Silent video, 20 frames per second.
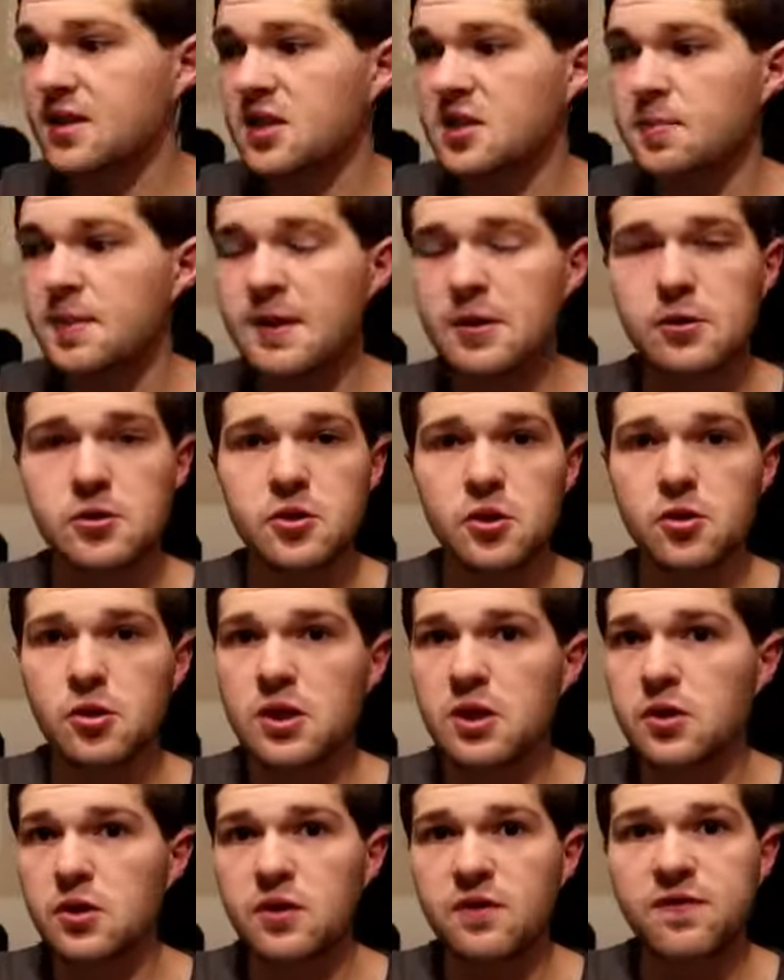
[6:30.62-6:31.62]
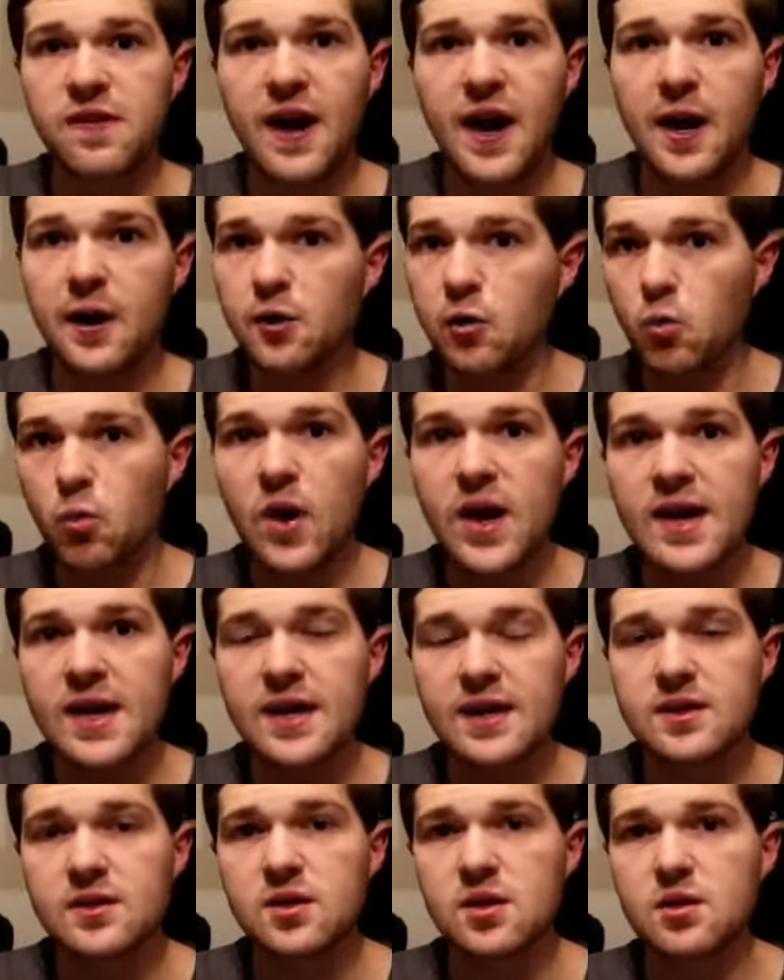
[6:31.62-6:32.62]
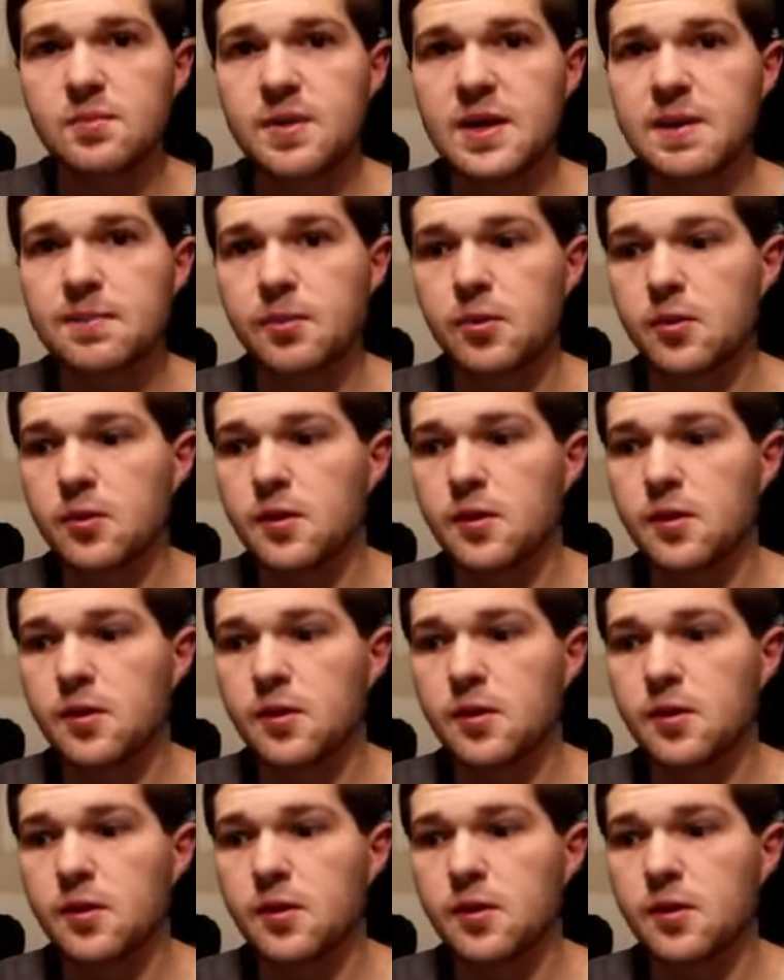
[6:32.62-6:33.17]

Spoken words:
the speakers are literally firing right into the people.